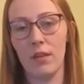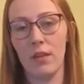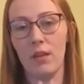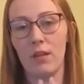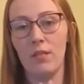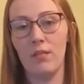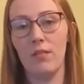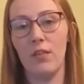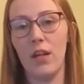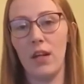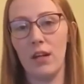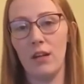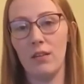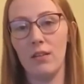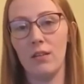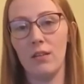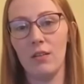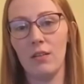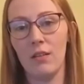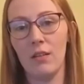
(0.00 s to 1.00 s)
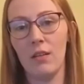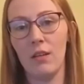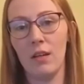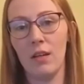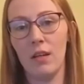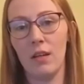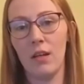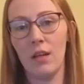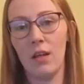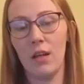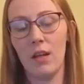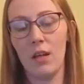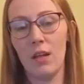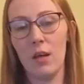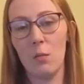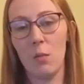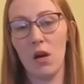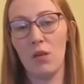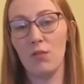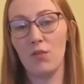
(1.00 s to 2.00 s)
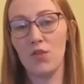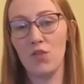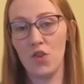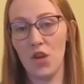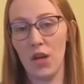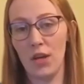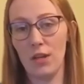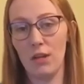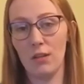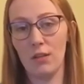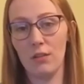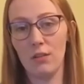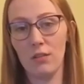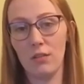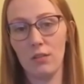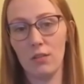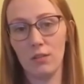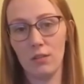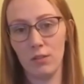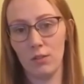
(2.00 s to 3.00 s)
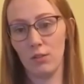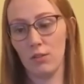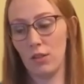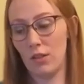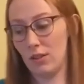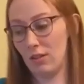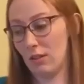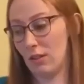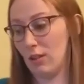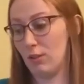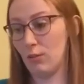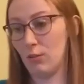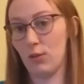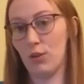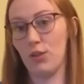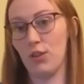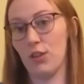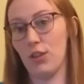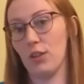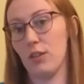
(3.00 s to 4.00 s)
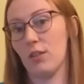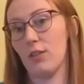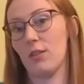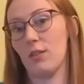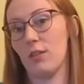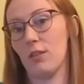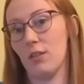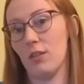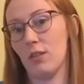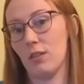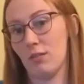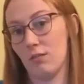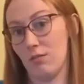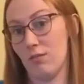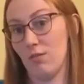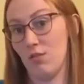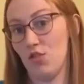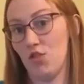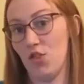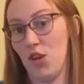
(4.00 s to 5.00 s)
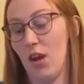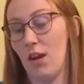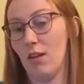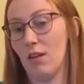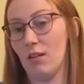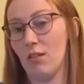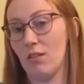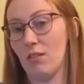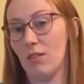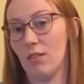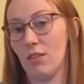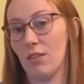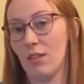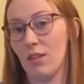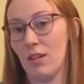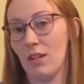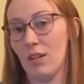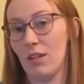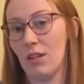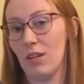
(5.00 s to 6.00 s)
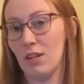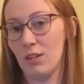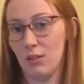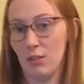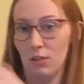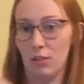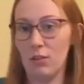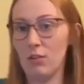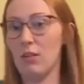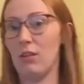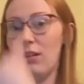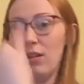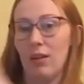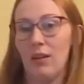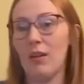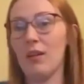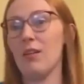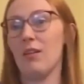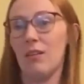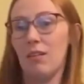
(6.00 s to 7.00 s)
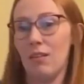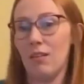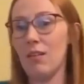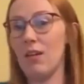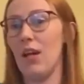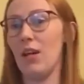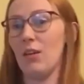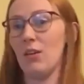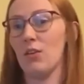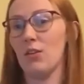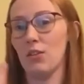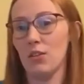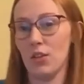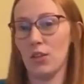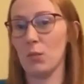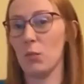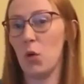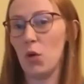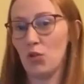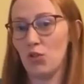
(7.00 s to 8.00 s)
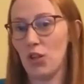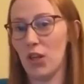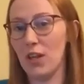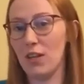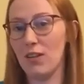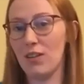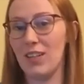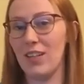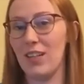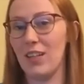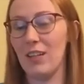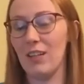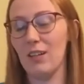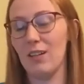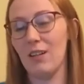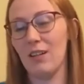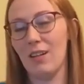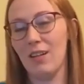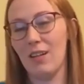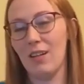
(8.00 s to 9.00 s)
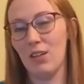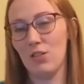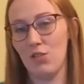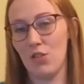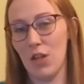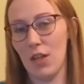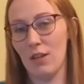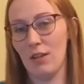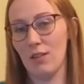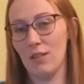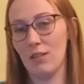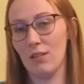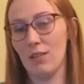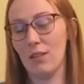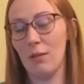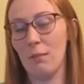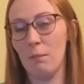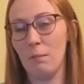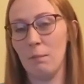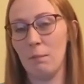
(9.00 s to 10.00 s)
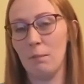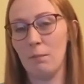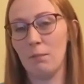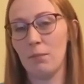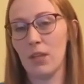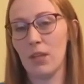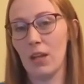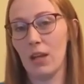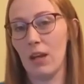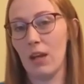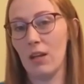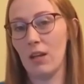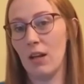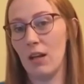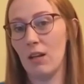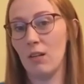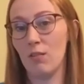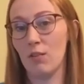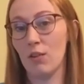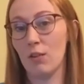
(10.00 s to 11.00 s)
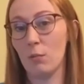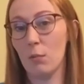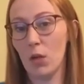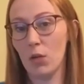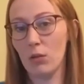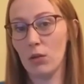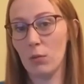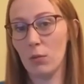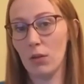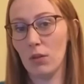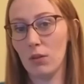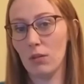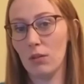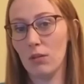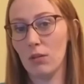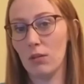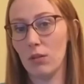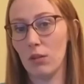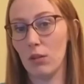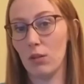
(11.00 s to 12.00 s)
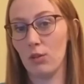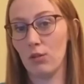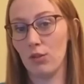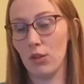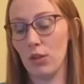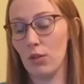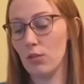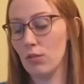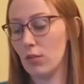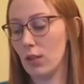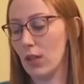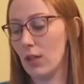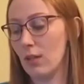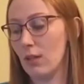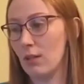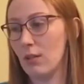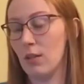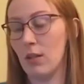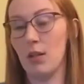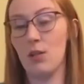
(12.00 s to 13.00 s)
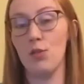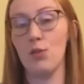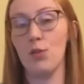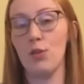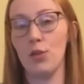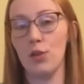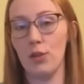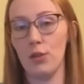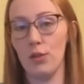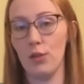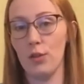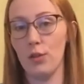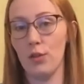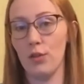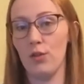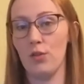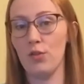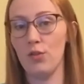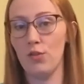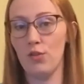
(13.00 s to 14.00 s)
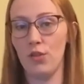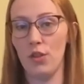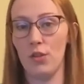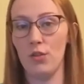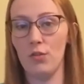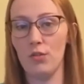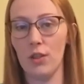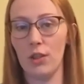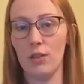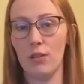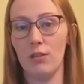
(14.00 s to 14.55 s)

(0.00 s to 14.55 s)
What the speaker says: Friend. Then we have child, so it's literally just child. So kid on, there's a small child here, child. And then if there's multiples, so there's children, then you'll do children.